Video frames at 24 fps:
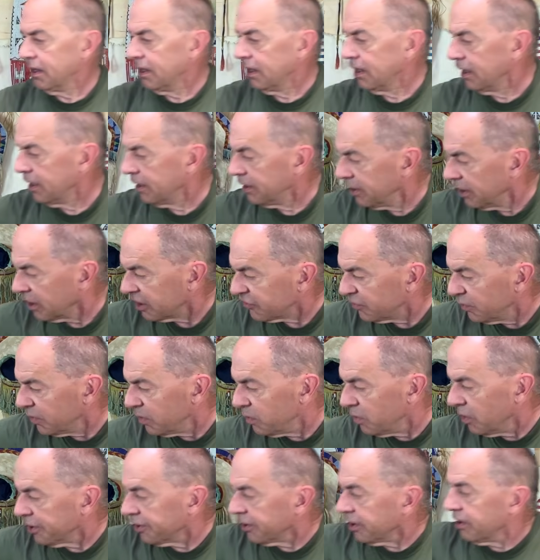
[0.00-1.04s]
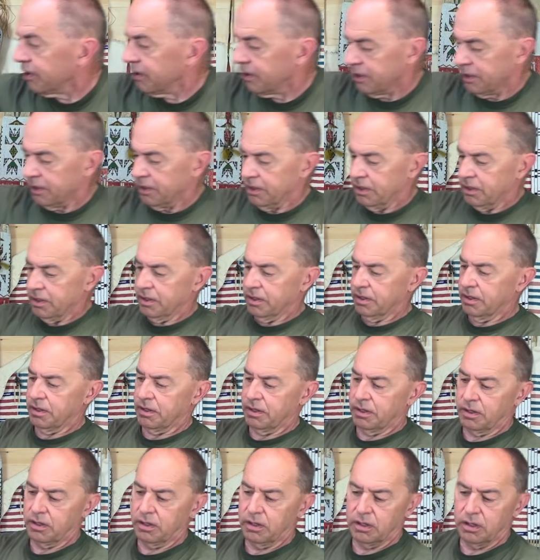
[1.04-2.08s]
and next we want to
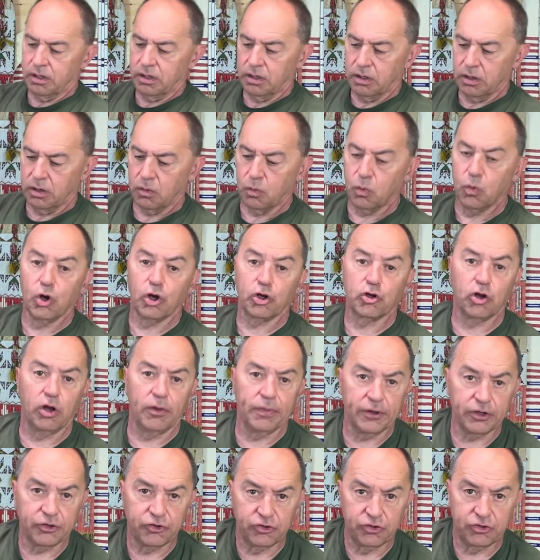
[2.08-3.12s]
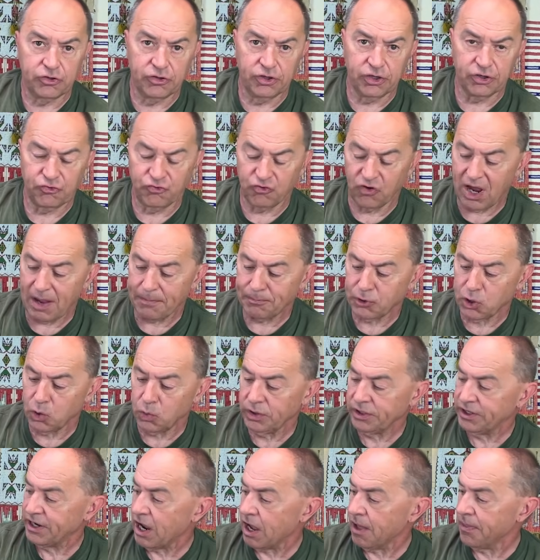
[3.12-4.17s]
work on the drop
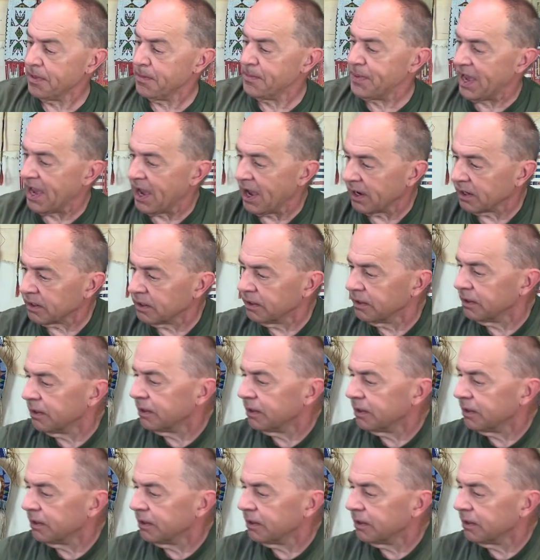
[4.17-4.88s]
going down the back.